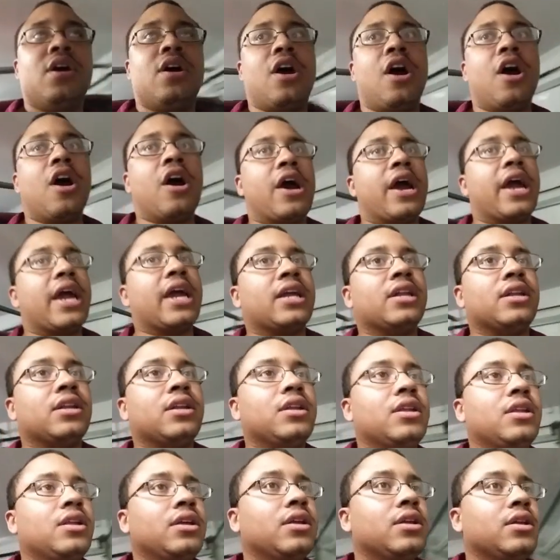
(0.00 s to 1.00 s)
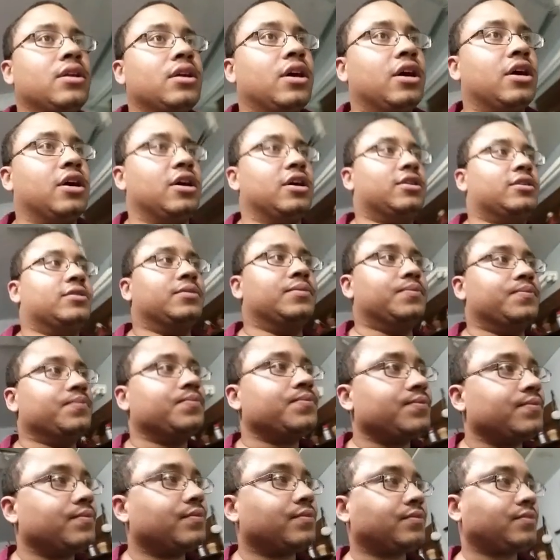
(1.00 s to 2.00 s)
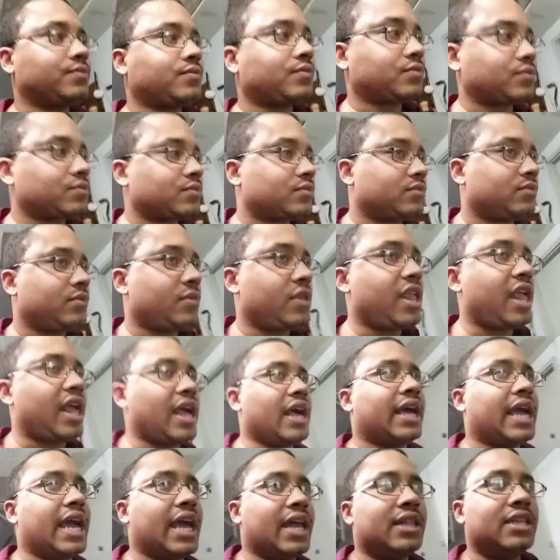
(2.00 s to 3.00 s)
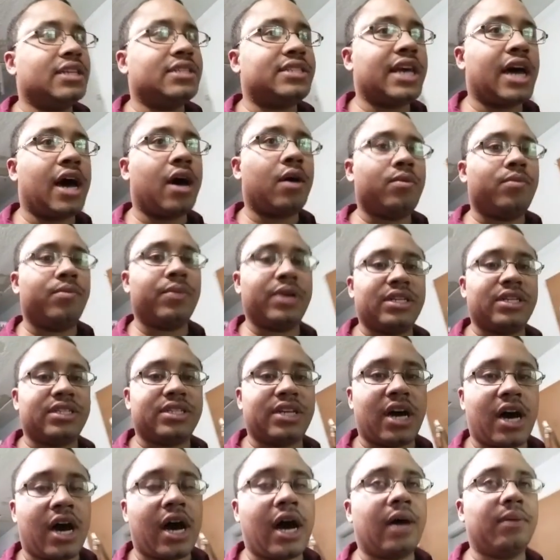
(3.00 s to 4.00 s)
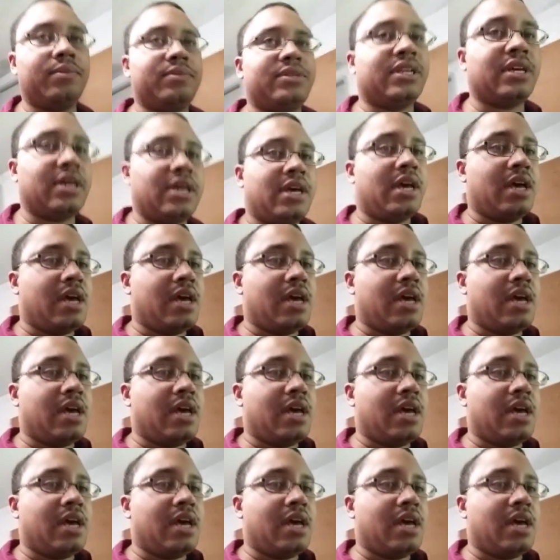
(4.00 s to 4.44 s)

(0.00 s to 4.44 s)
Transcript: all right. Um, can this album be topped?